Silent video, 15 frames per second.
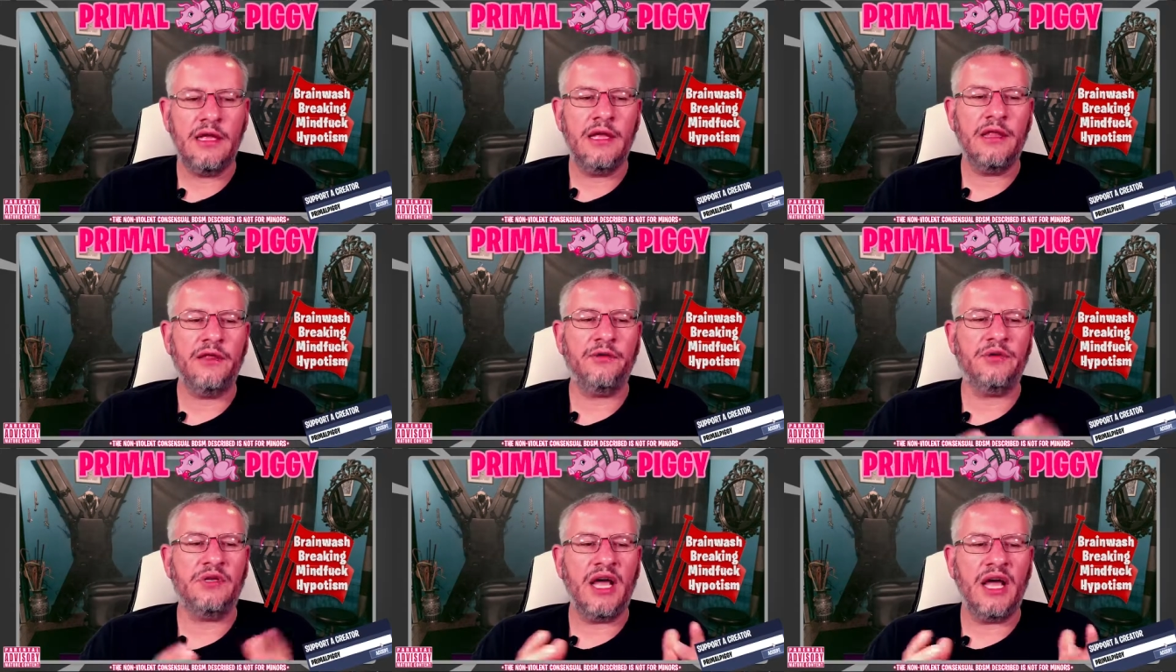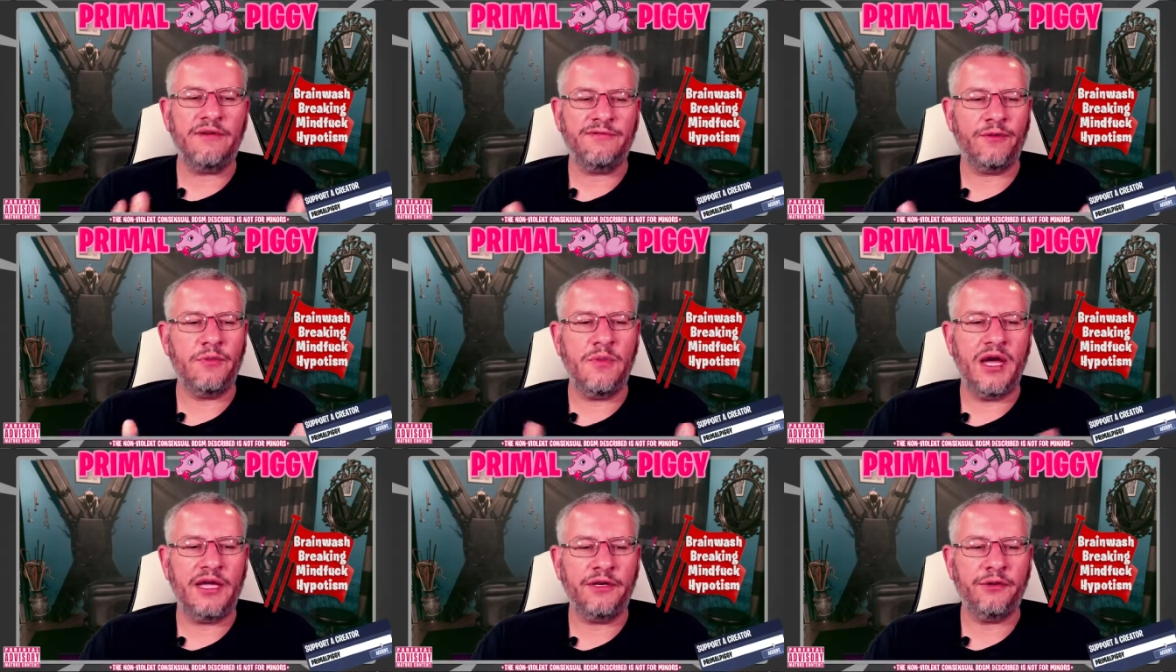They're not for
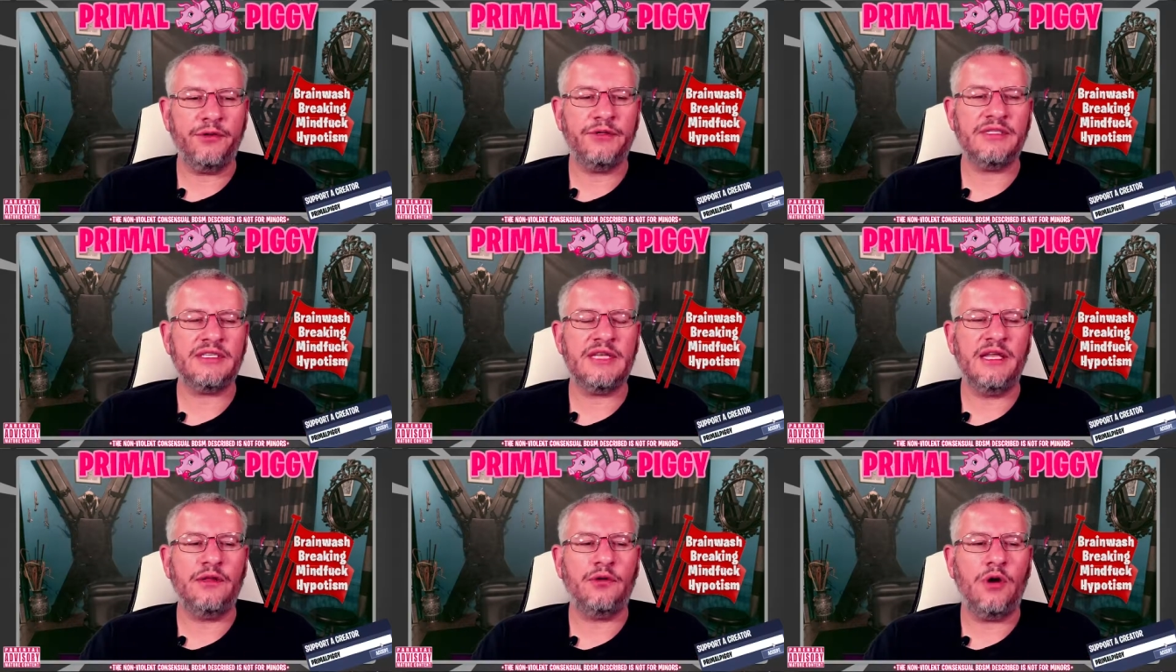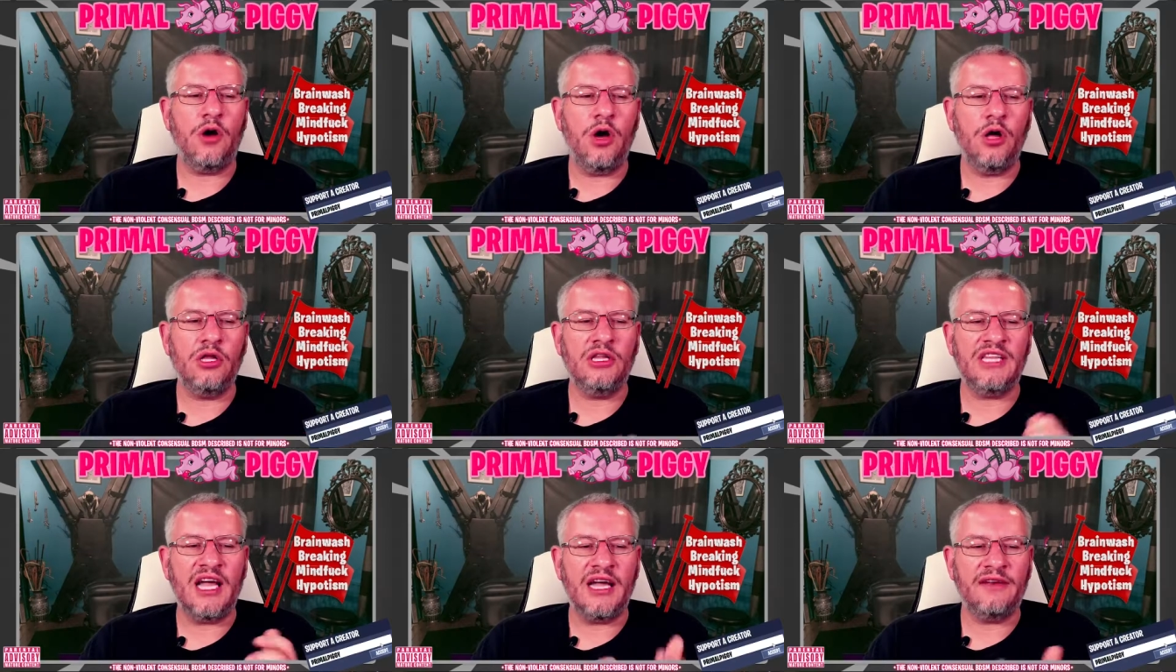minors, and they're all
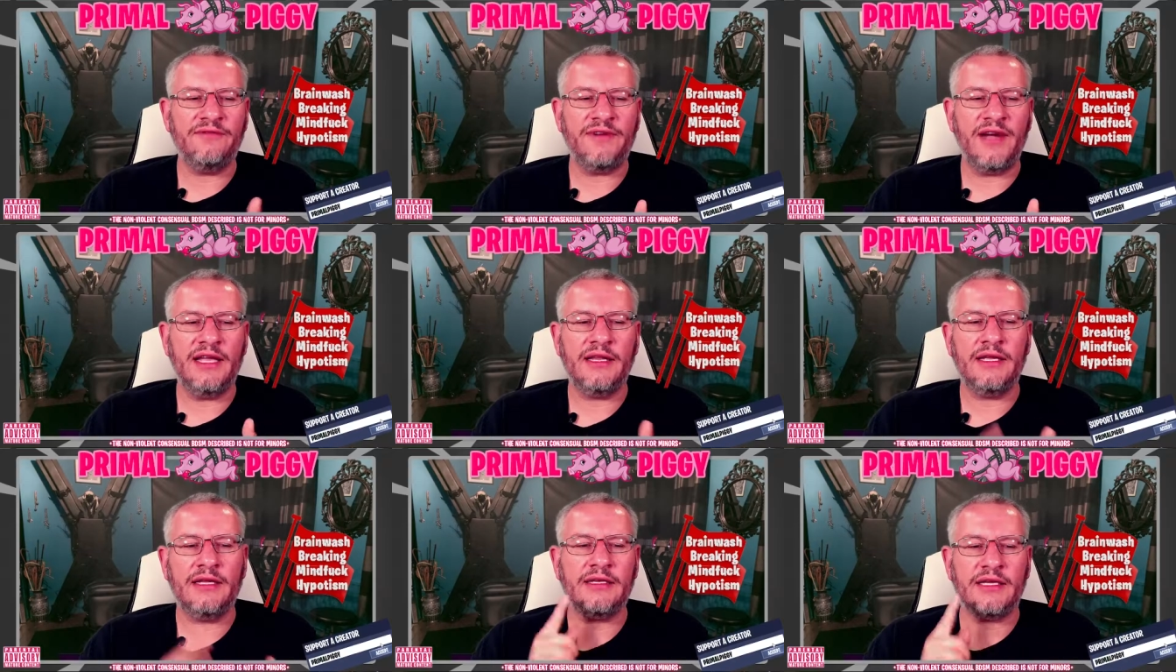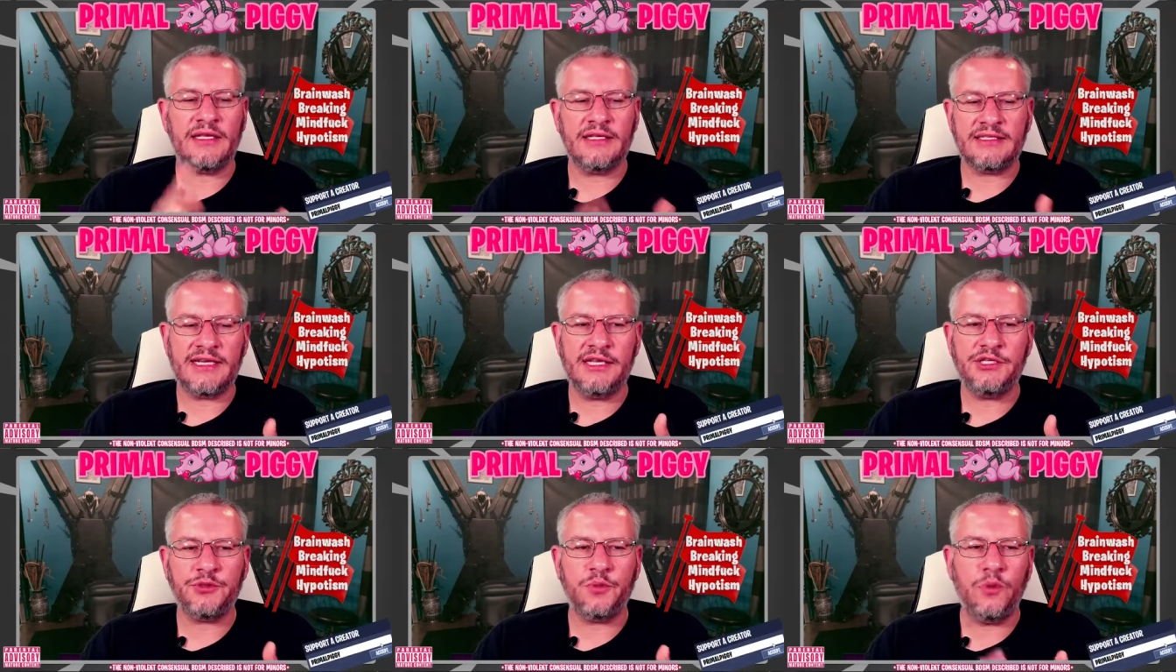nonviolent,
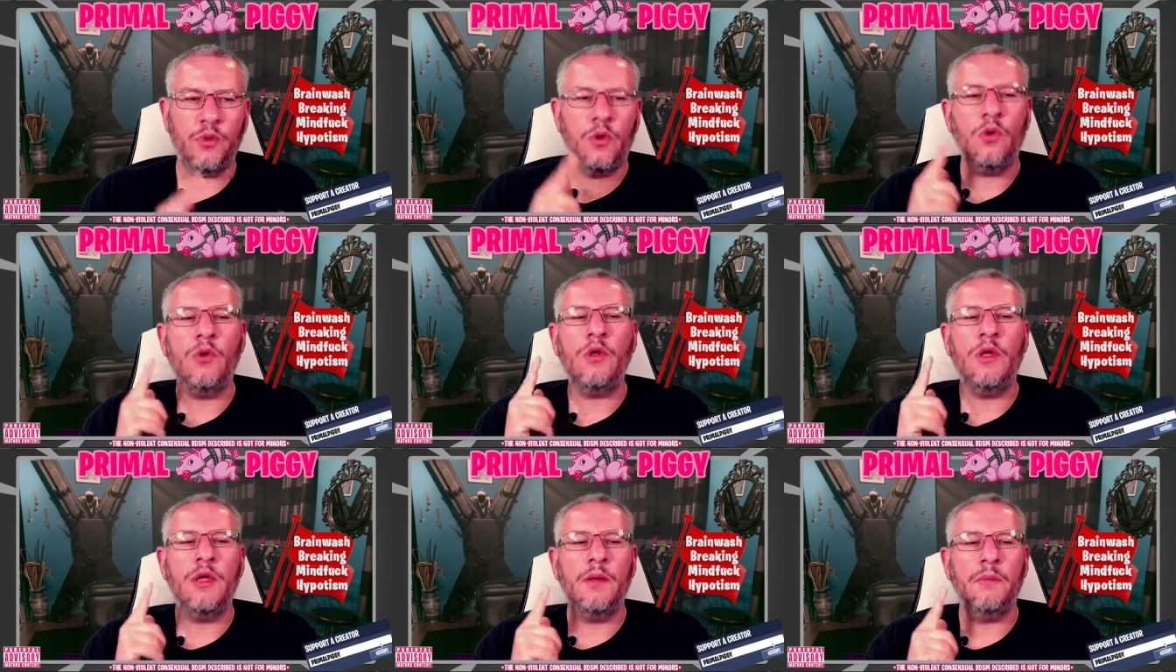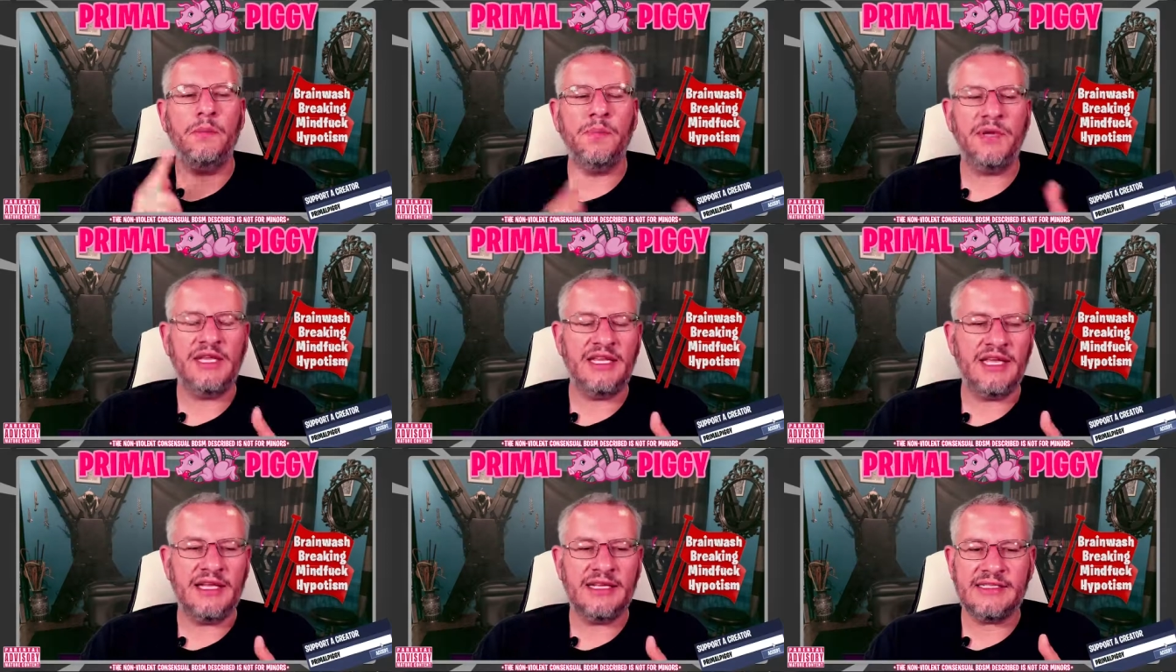consensual
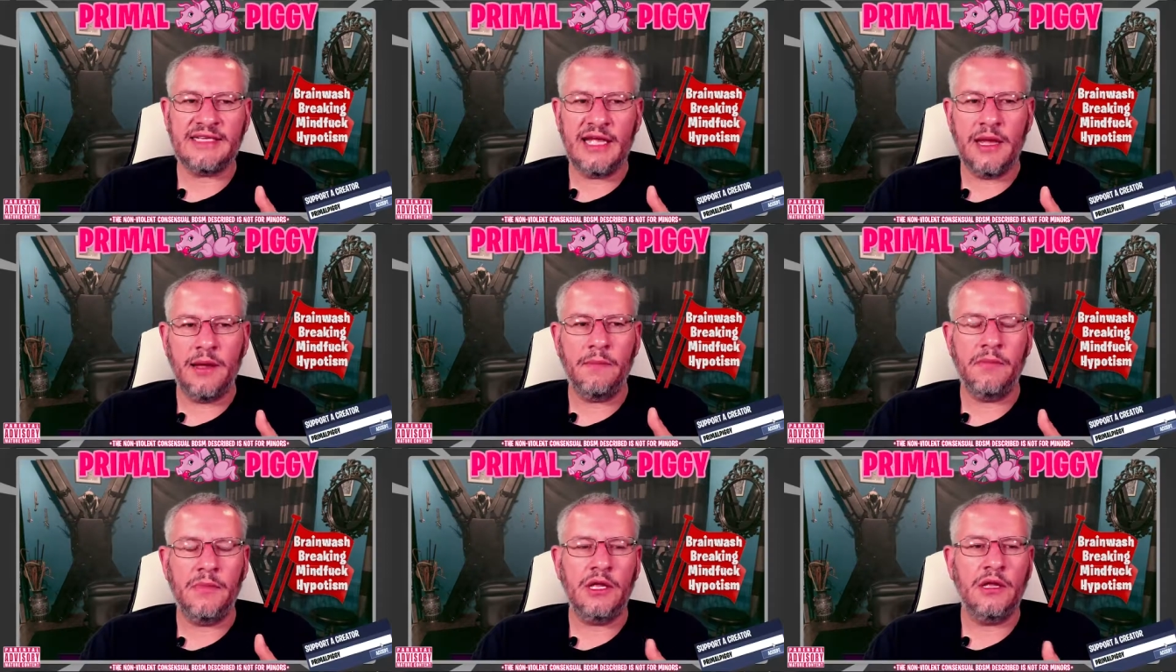BDSM.